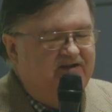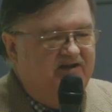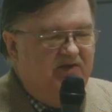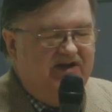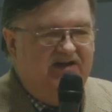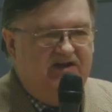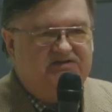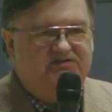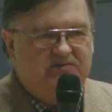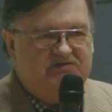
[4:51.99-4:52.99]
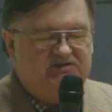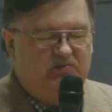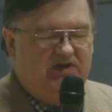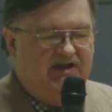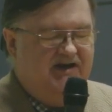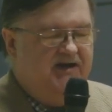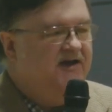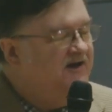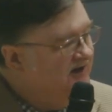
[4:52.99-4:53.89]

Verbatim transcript: demand outstrips supply.